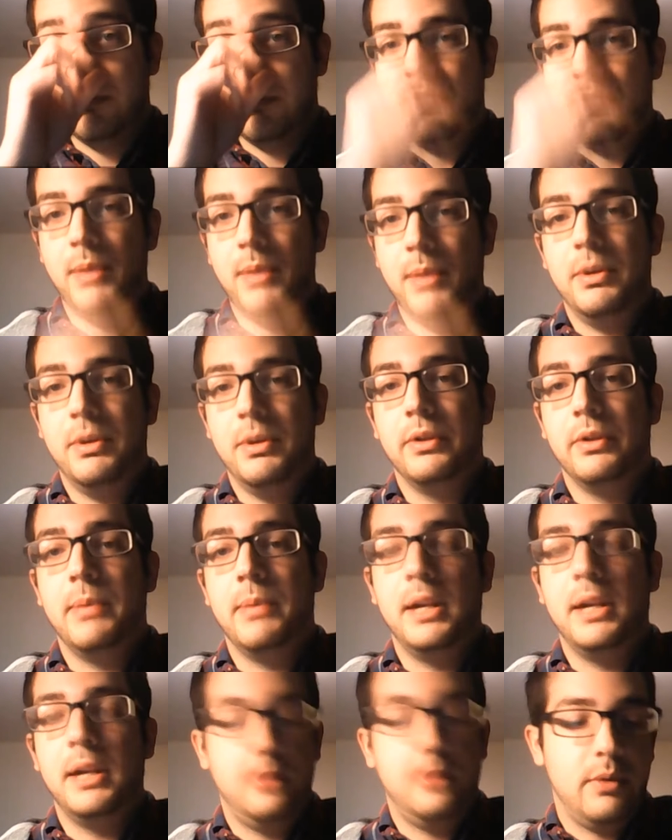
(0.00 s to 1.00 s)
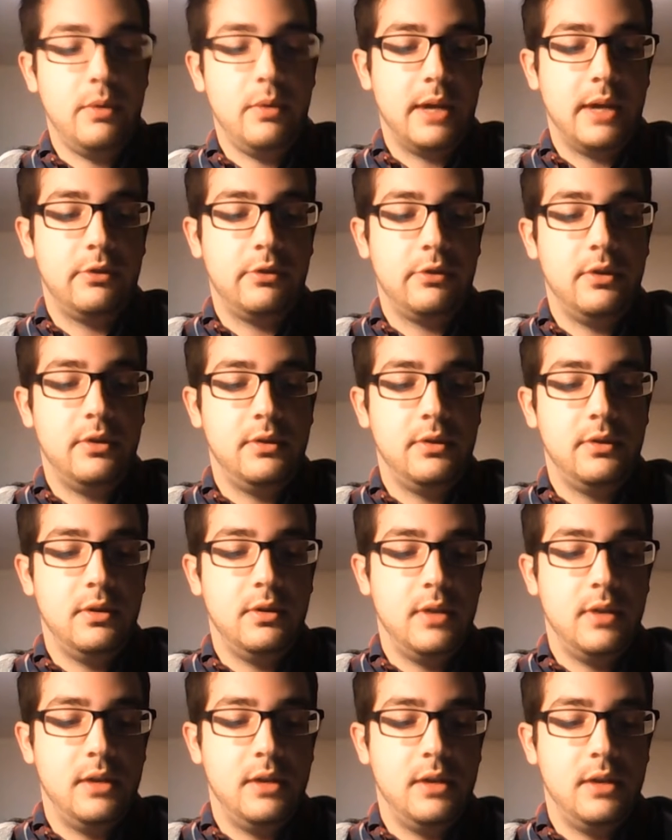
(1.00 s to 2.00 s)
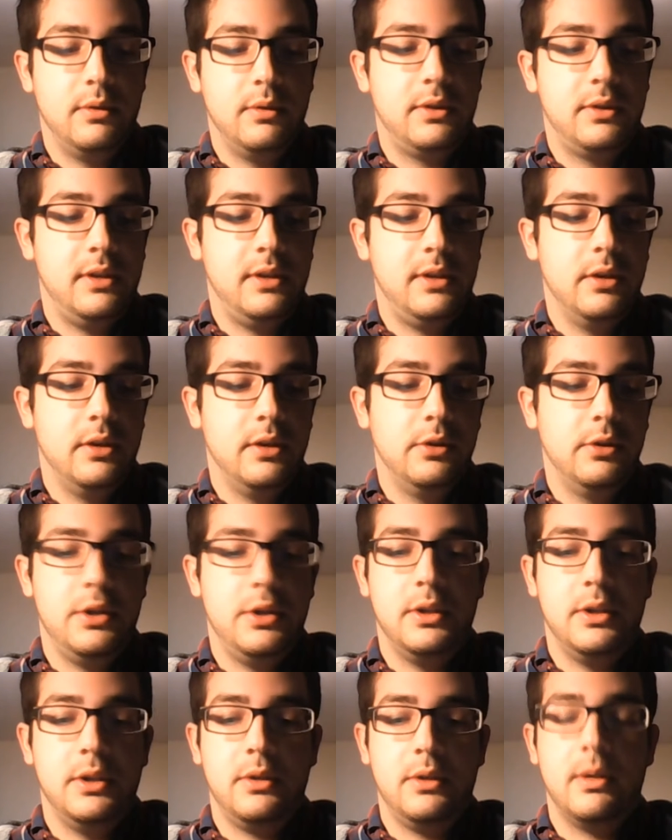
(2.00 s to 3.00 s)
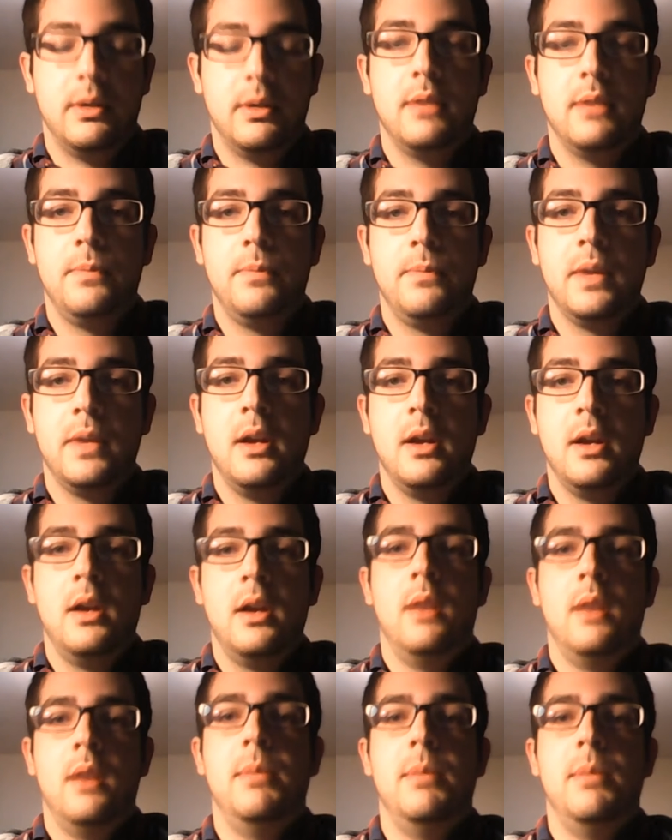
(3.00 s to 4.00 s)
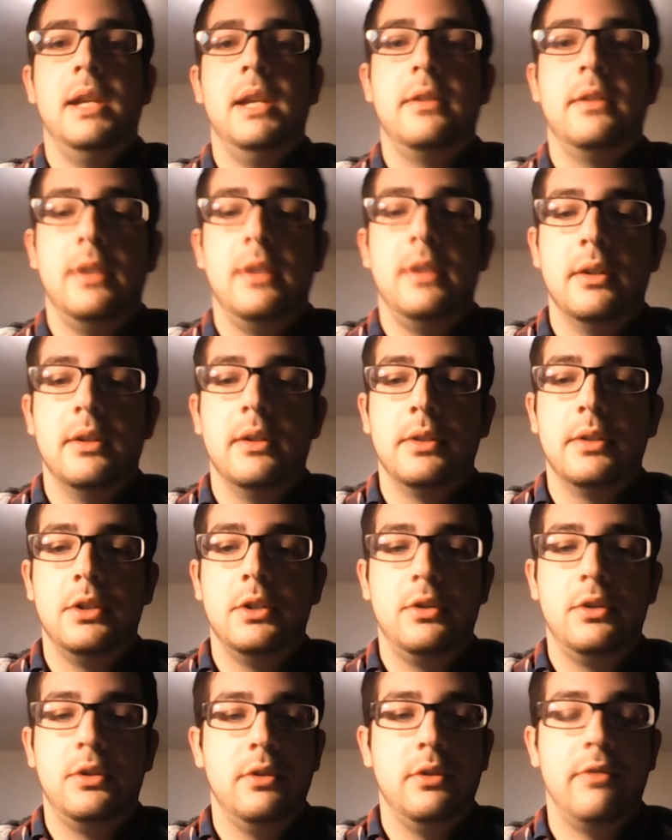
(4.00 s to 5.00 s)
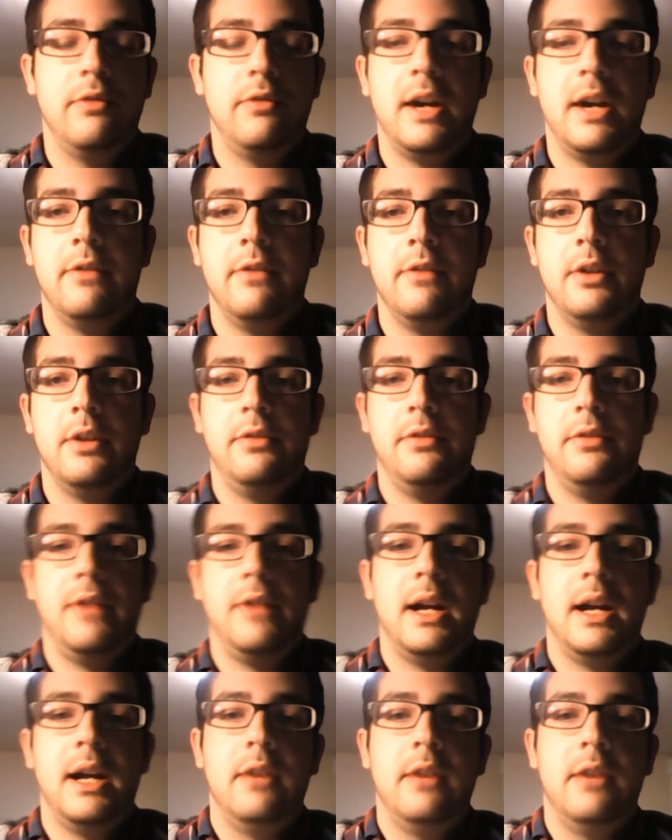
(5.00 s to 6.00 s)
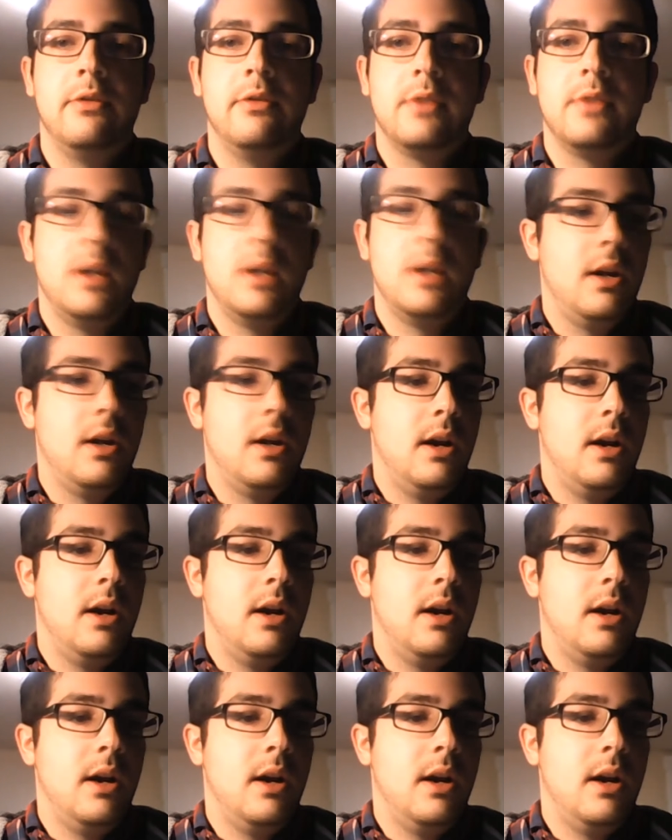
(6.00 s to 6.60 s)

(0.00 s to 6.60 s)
maybe you only buy 2 extras and do a sealed, or you could do a mini sealed and just do 5 versus 5.